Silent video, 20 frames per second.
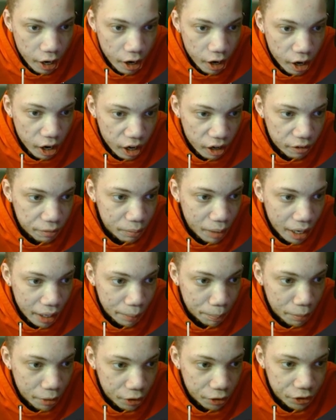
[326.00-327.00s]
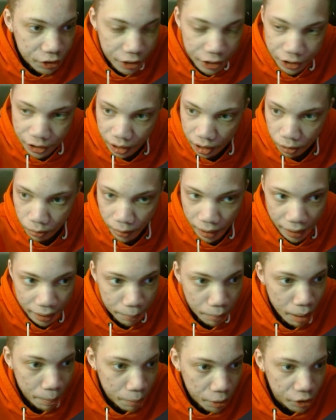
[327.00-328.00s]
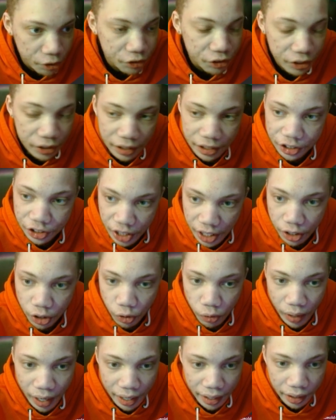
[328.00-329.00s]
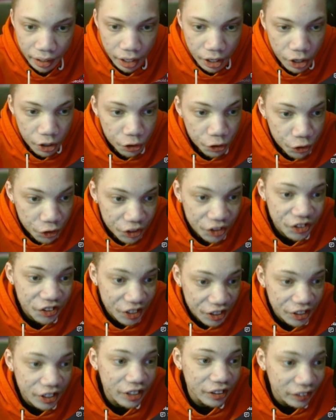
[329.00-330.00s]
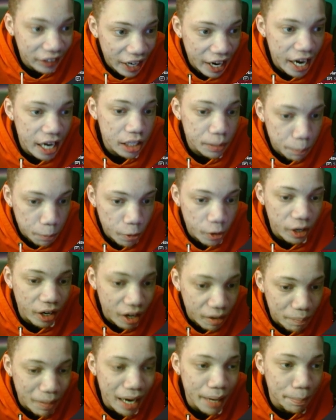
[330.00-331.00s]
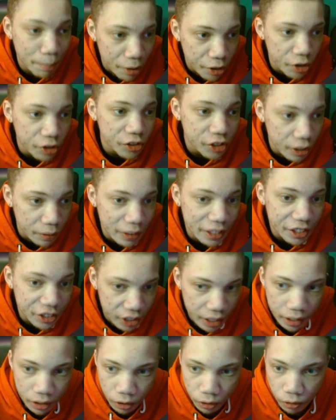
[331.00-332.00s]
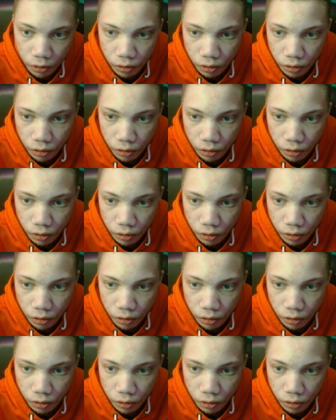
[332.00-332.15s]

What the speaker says: of my military channel, right? My military channel, right? You can see the dashboard of my military channel.